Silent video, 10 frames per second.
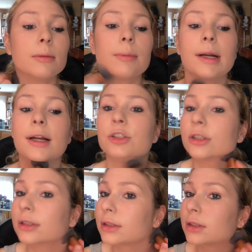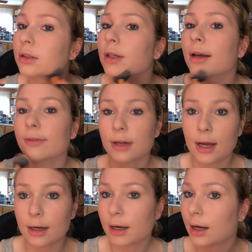but I just have
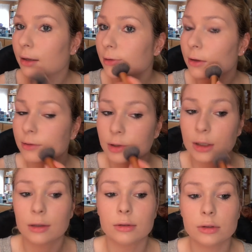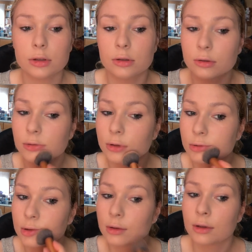not gotten around to
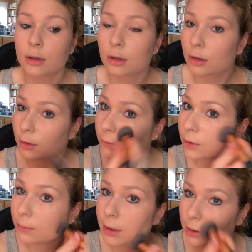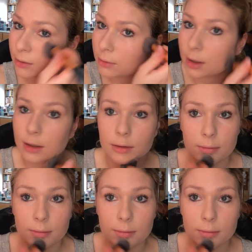filming a new one.